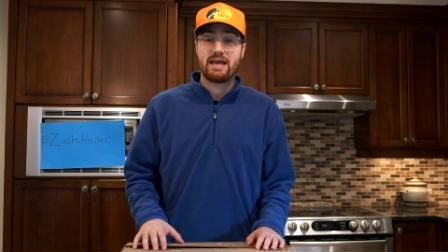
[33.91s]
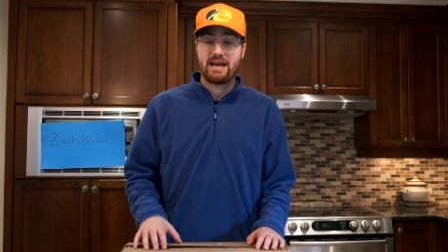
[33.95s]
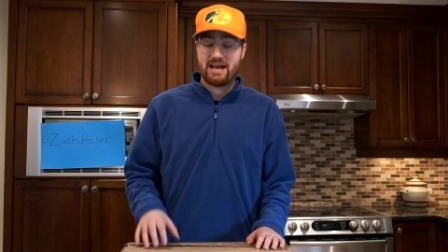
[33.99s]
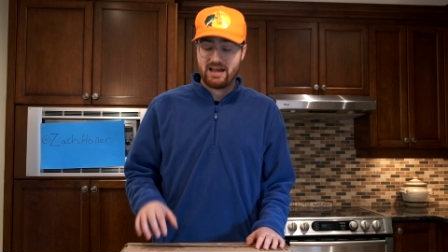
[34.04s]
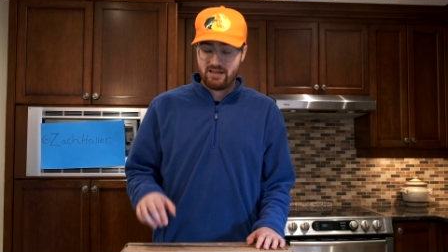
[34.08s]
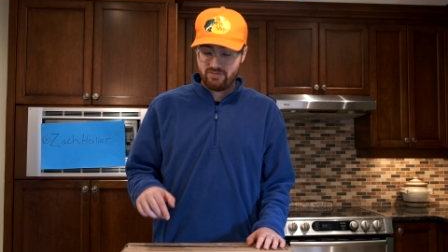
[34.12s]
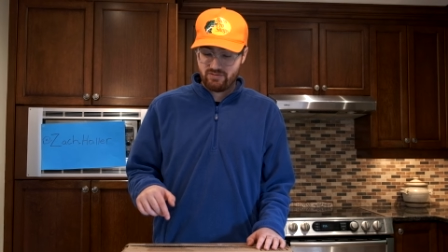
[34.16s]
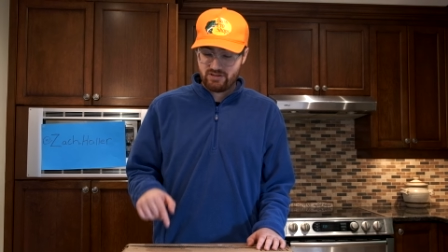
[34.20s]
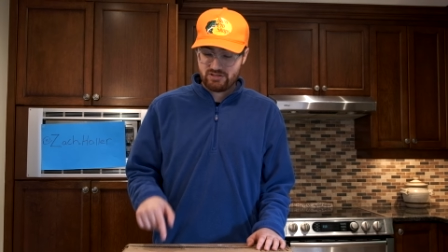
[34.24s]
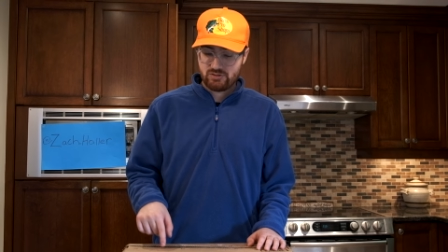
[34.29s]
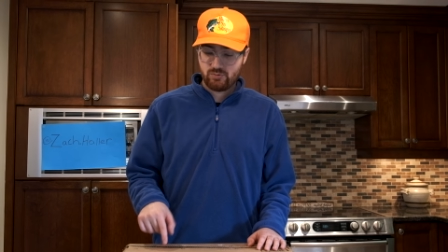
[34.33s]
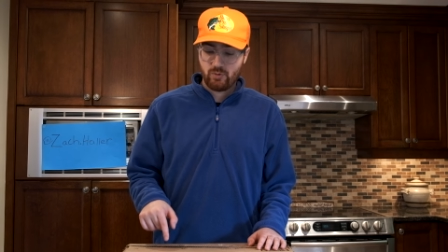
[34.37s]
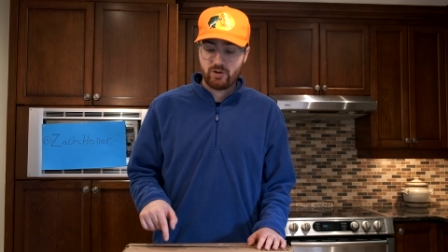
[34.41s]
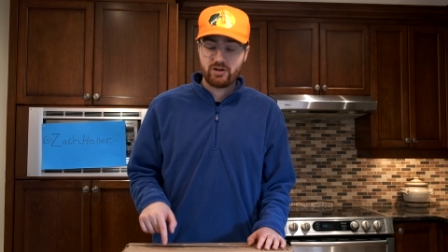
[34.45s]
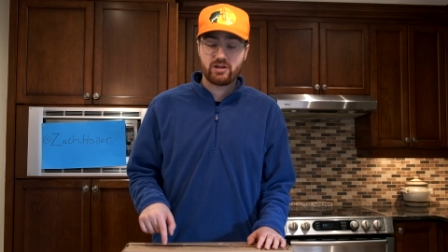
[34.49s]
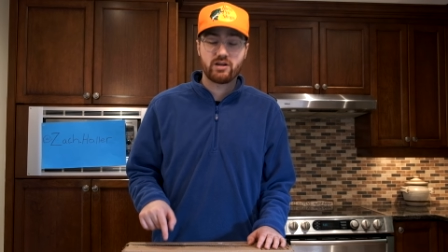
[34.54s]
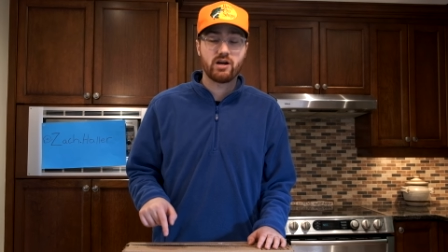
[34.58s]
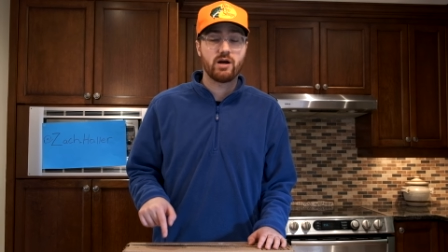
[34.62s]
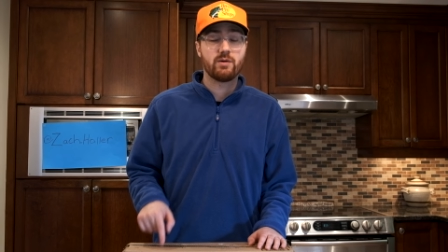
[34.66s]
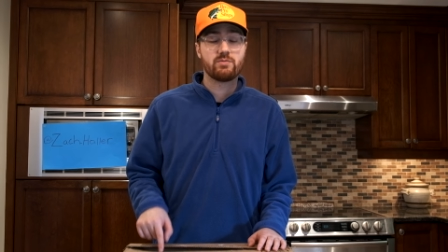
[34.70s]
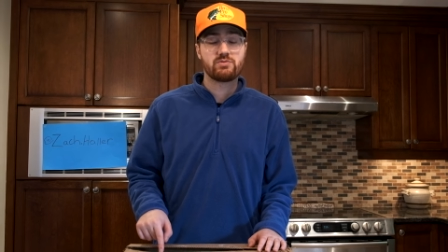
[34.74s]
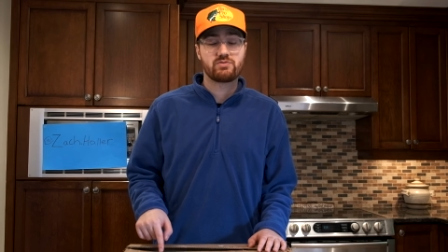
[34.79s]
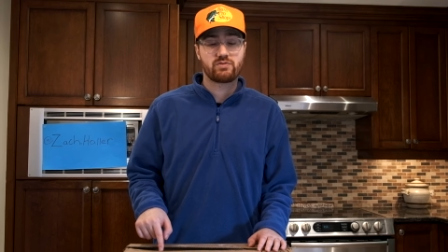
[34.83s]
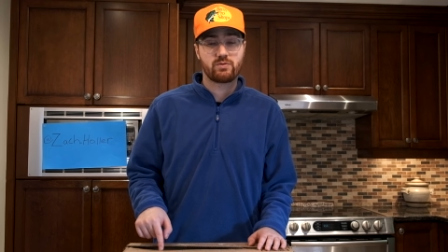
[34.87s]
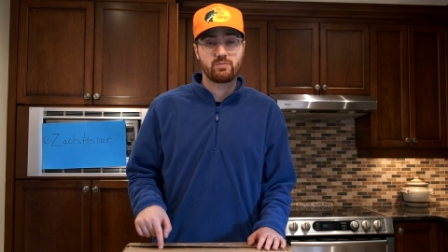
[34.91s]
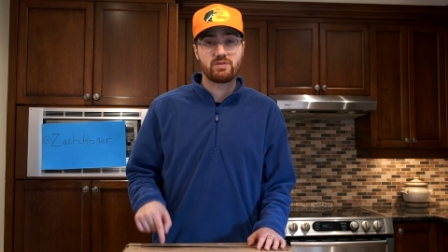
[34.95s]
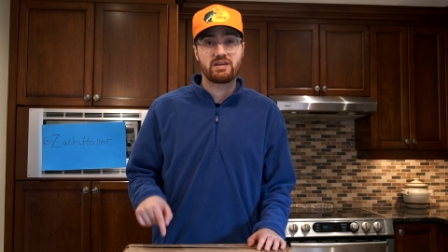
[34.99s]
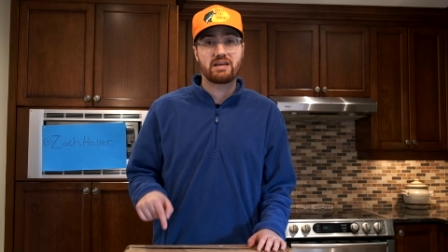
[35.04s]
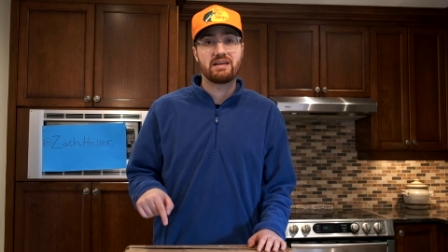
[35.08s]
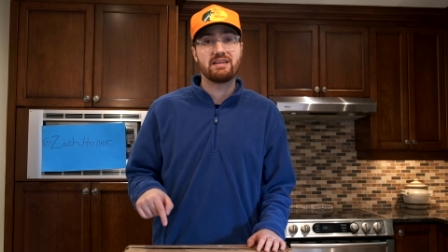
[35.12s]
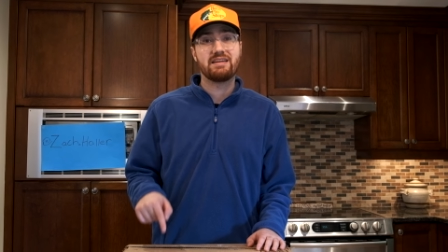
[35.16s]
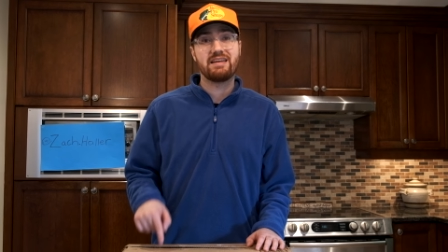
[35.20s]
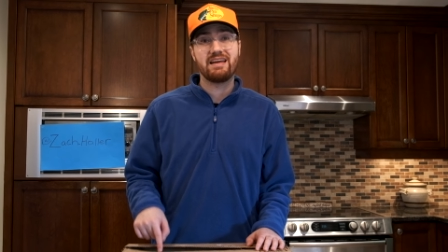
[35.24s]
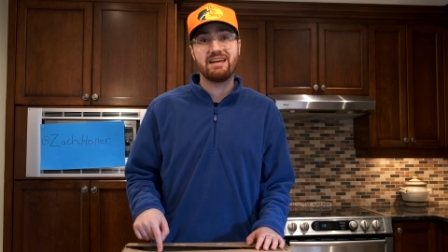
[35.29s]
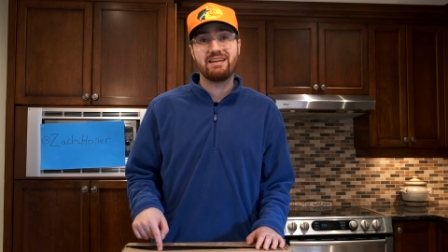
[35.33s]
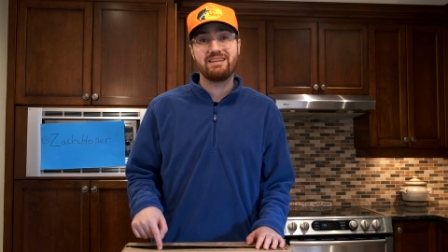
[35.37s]
and this one comes from the
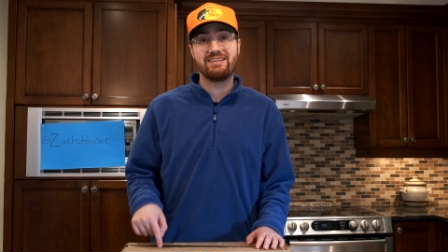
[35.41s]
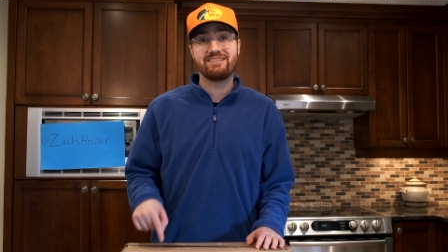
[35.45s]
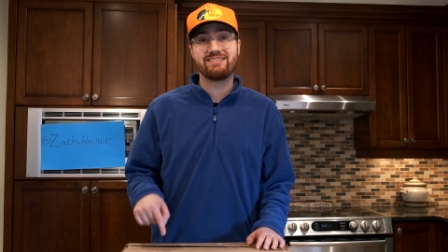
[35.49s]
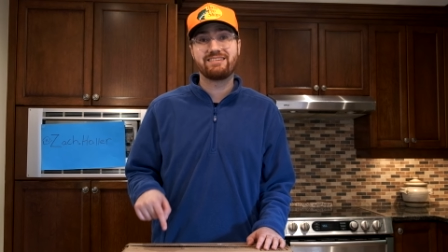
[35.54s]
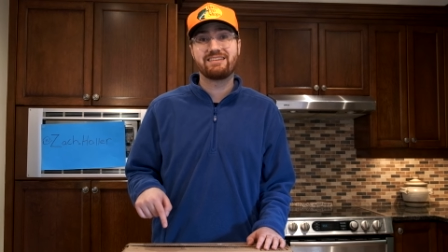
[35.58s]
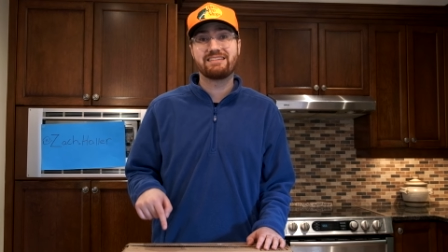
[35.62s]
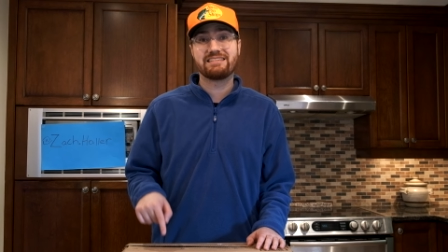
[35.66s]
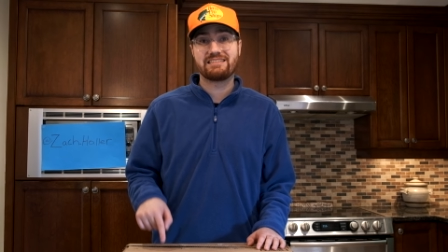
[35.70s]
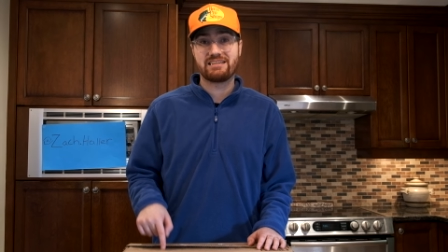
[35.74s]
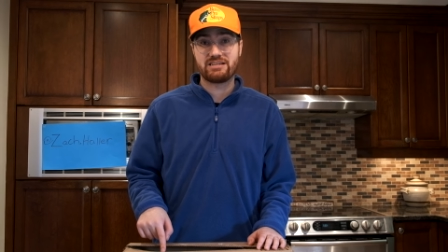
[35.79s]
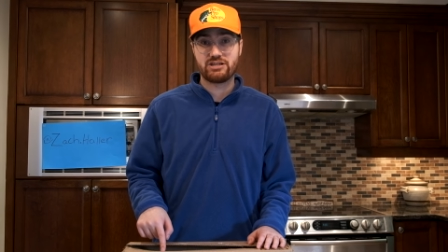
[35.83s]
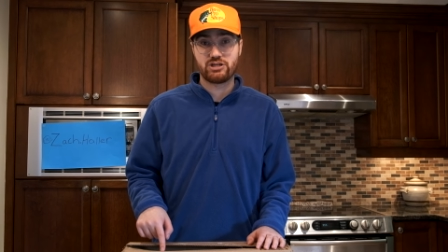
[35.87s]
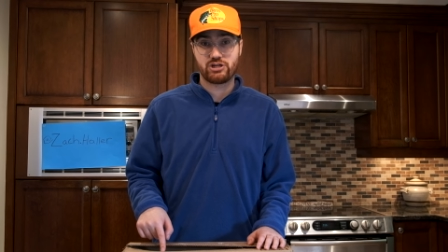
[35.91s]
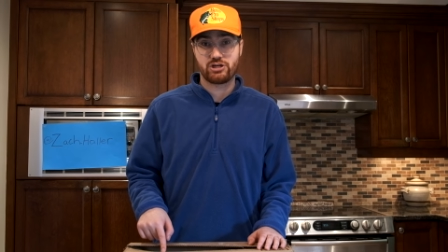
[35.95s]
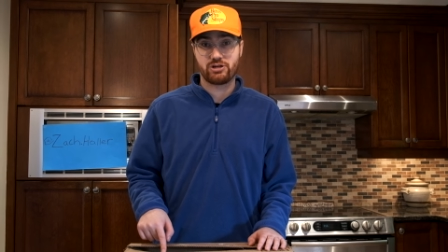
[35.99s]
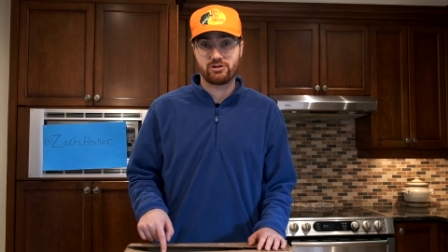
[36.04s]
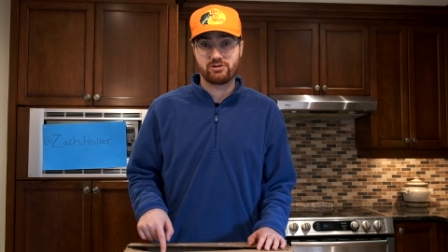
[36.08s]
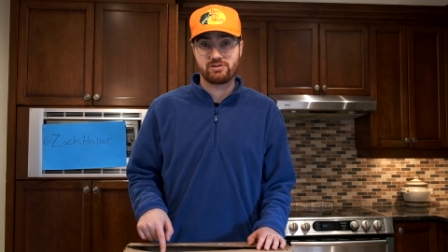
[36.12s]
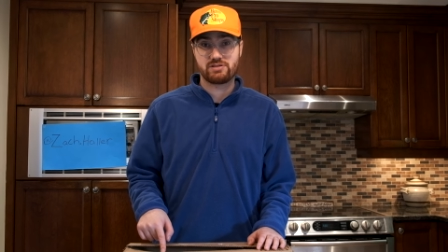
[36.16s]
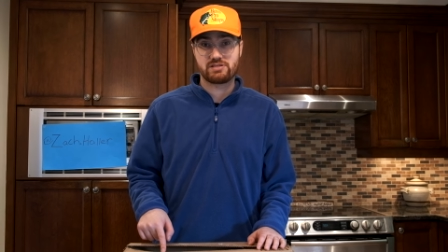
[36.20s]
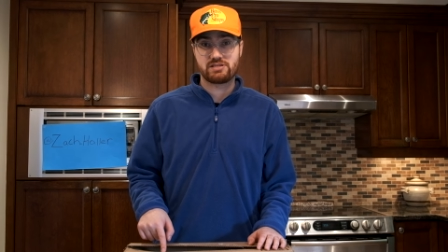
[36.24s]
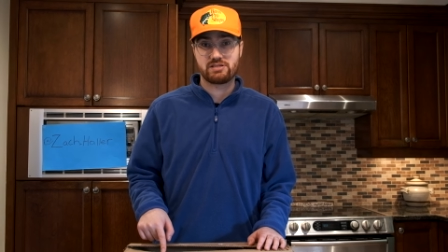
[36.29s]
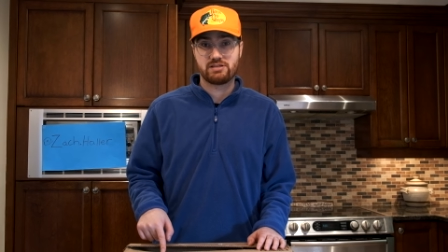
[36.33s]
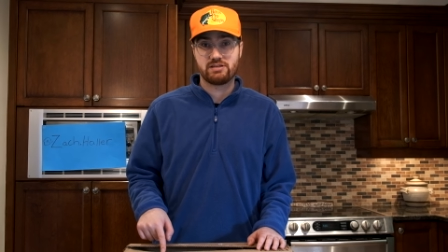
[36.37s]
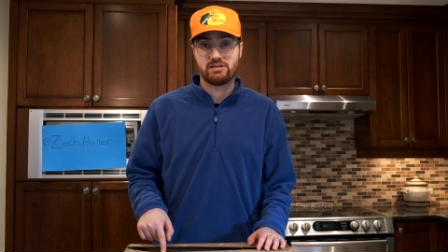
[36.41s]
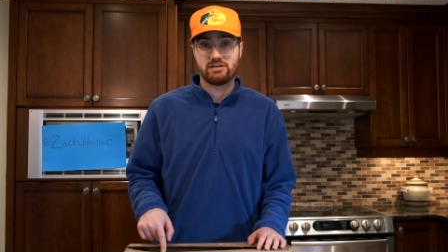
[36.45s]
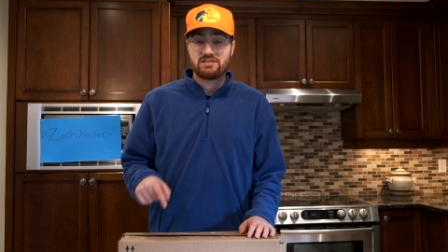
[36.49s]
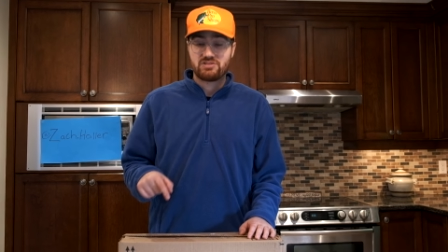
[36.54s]
Canadian glaciers.